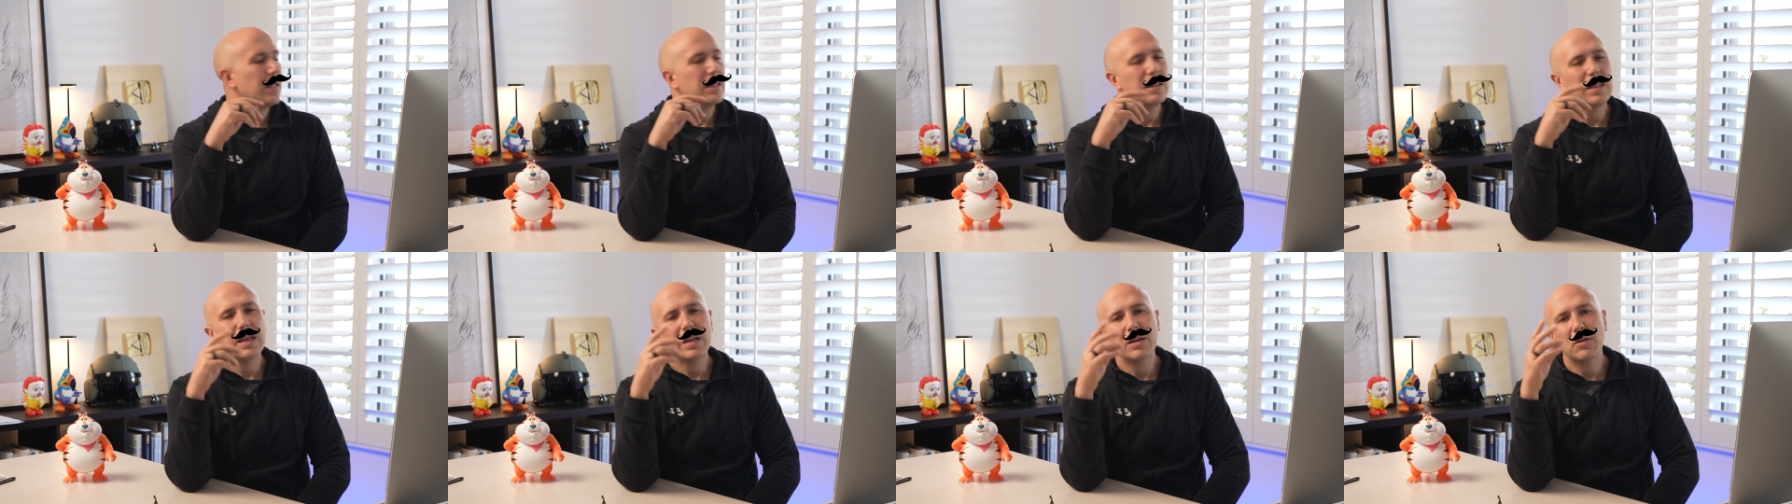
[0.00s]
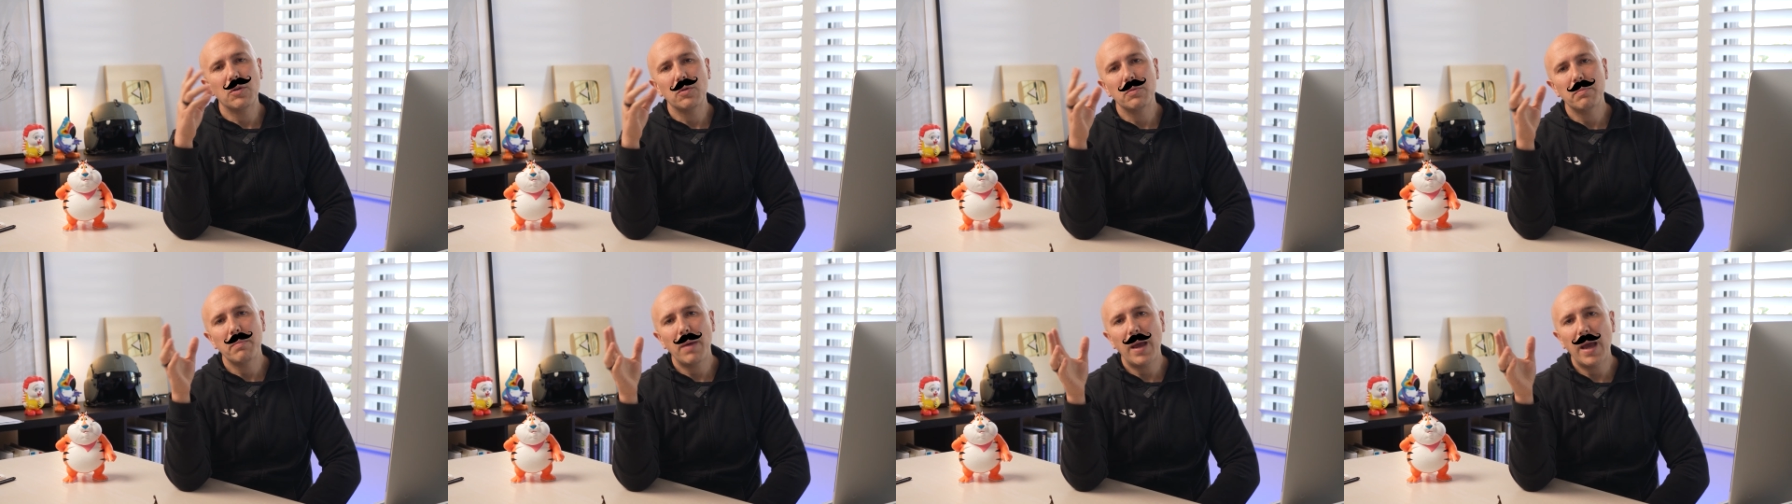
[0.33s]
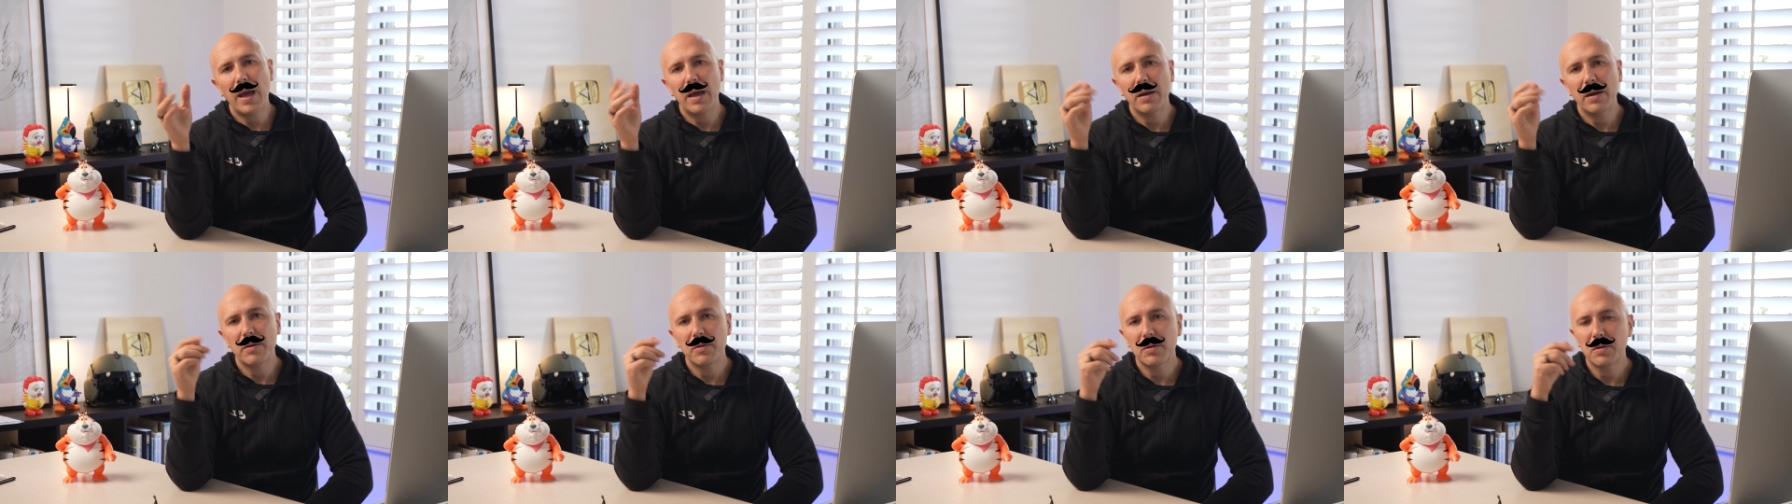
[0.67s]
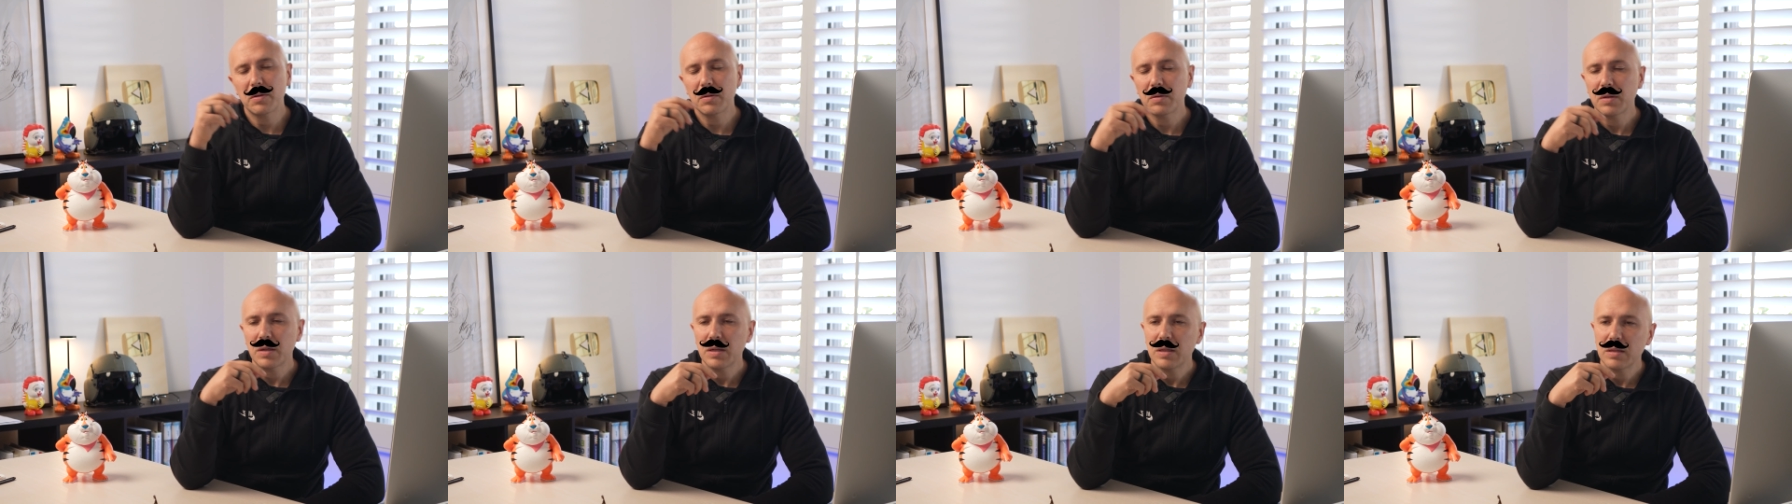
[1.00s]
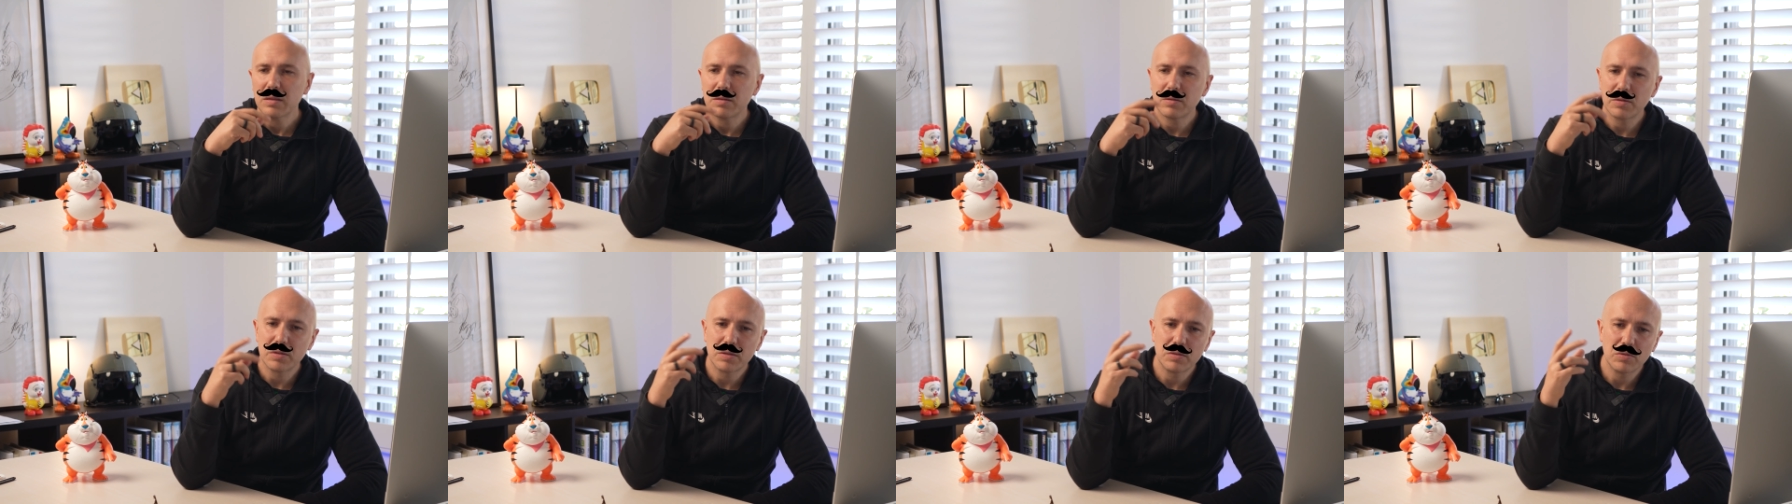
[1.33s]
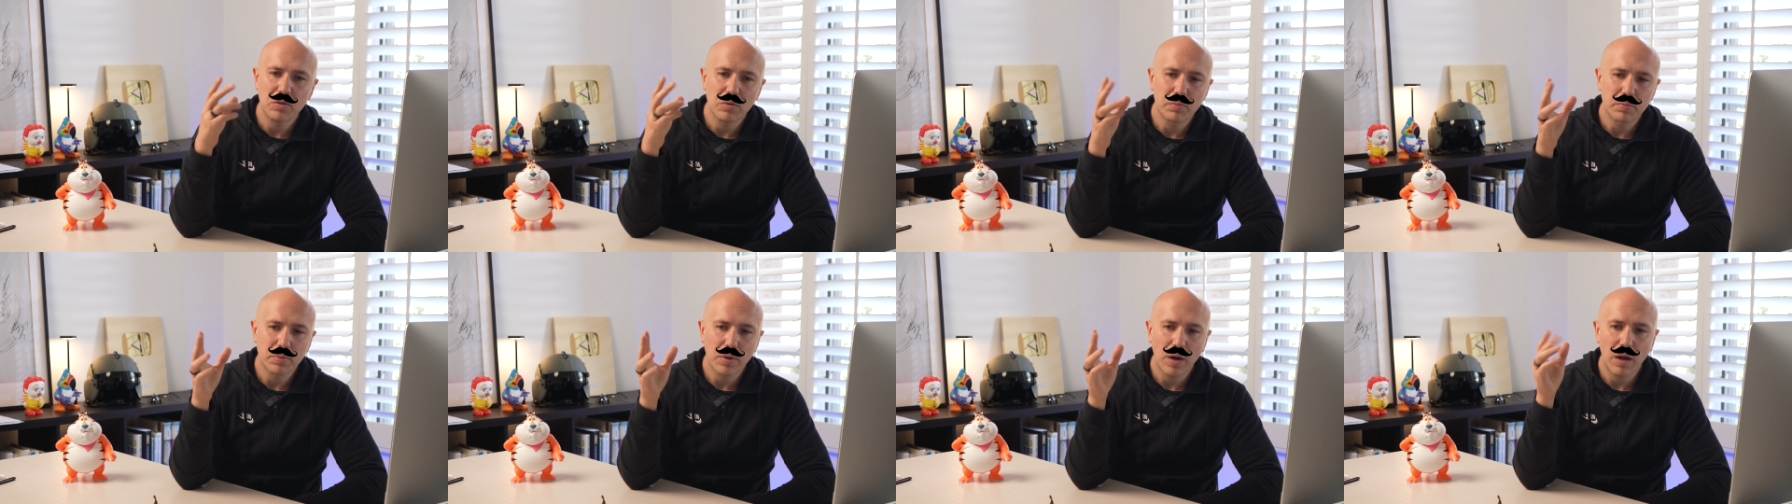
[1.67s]
They don't matter. There's
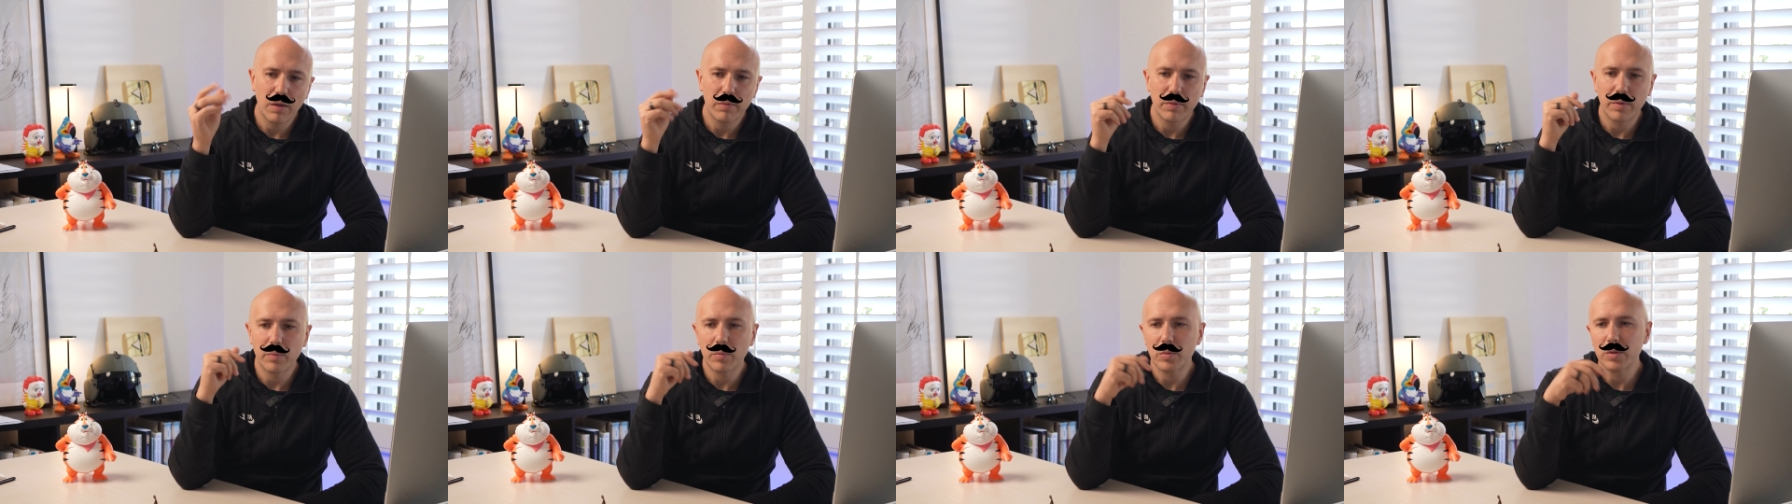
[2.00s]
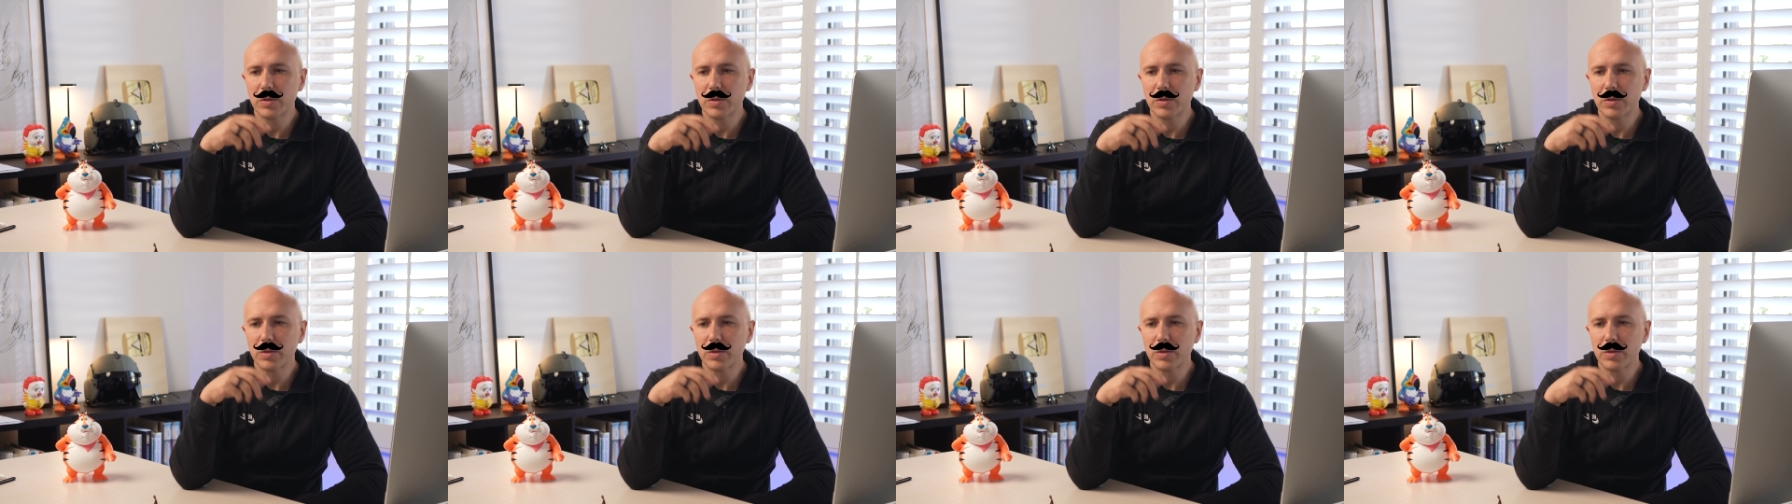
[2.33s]
no problem